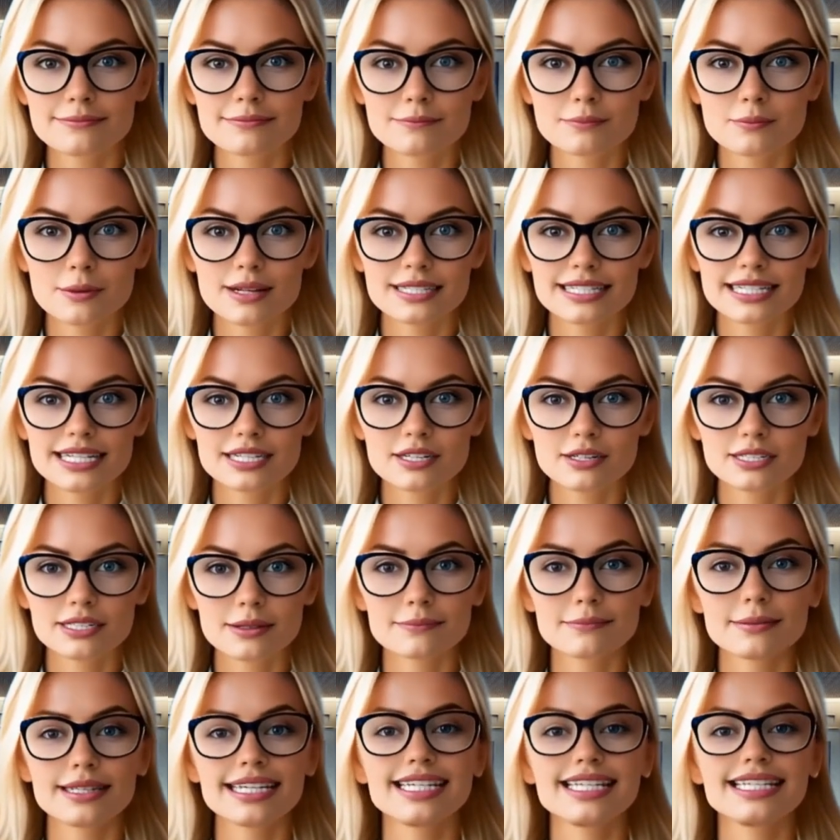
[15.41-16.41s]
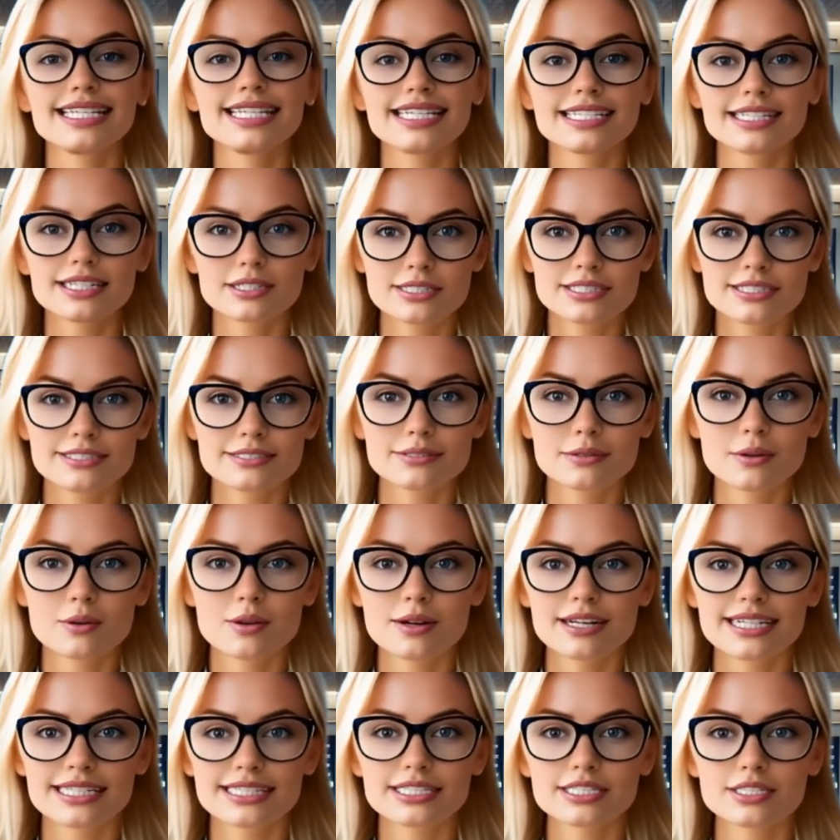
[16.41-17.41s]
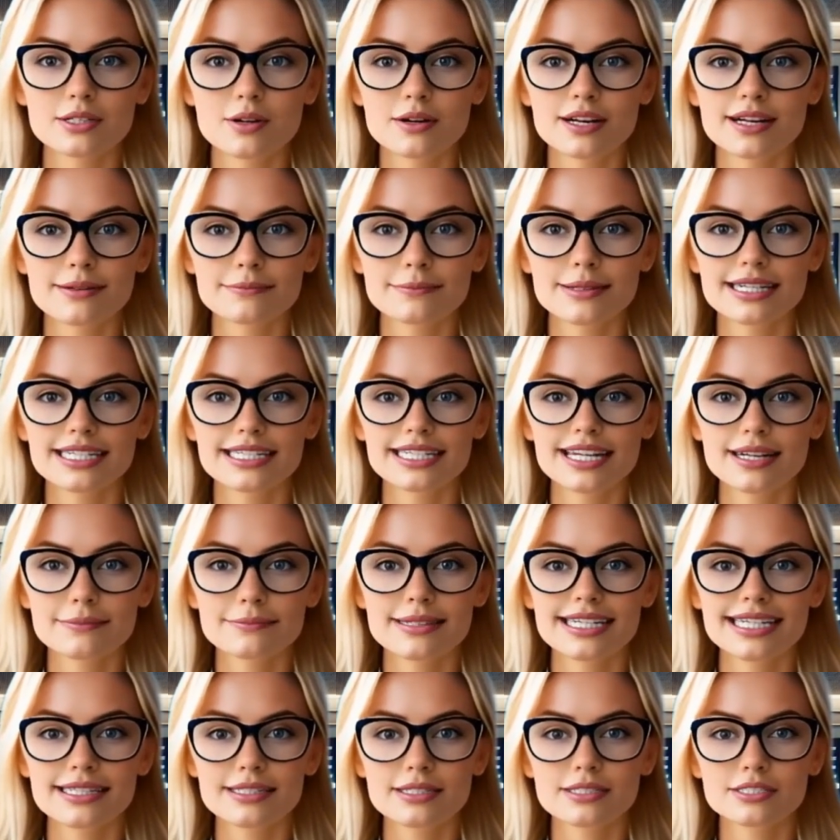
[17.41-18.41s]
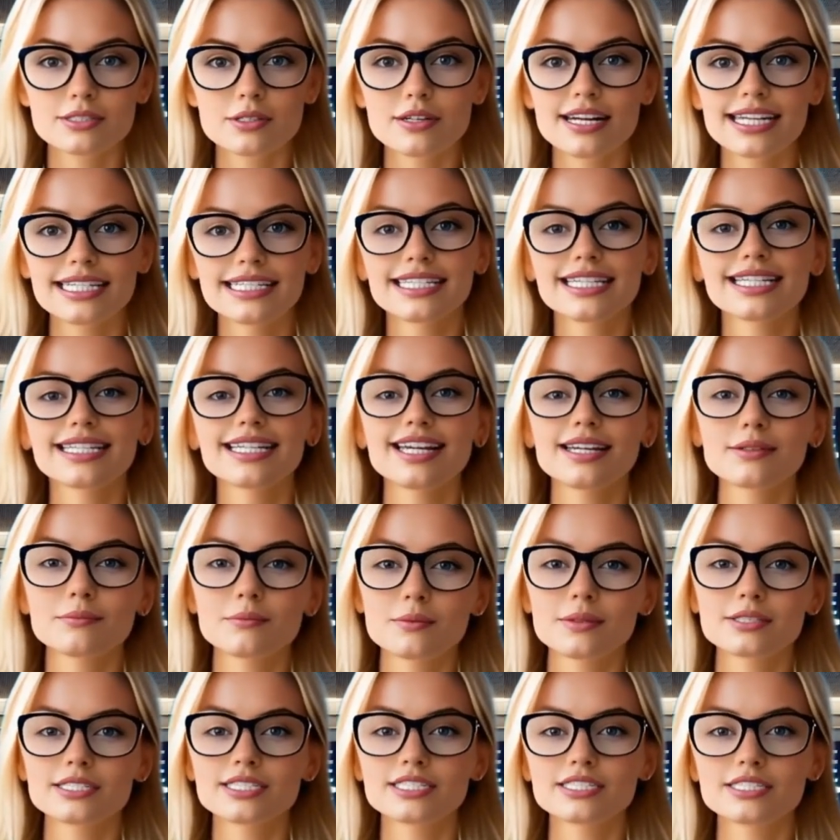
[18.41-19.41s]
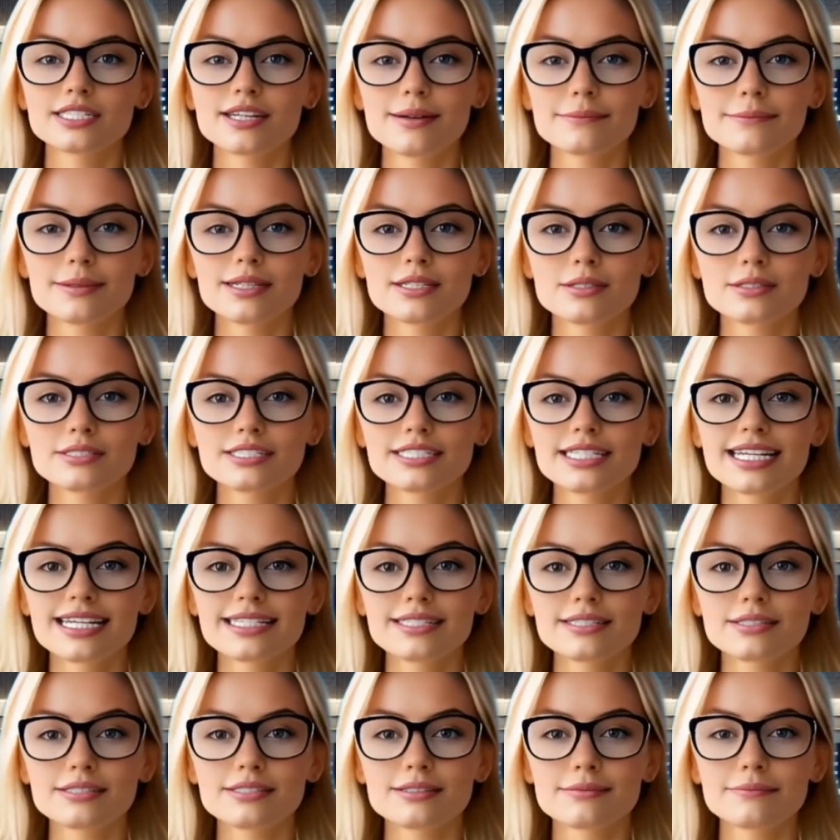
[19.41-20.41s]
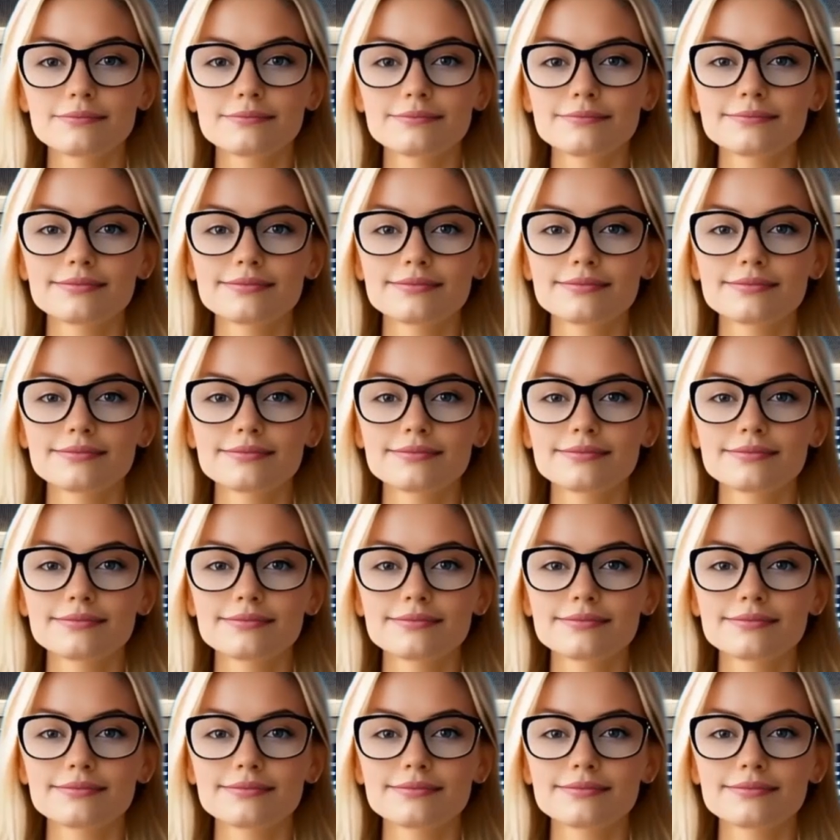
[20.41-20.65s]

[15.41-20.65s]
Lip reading: Whether you're completely new to Forex or have been dabbling with trading and want to sharpen your skills,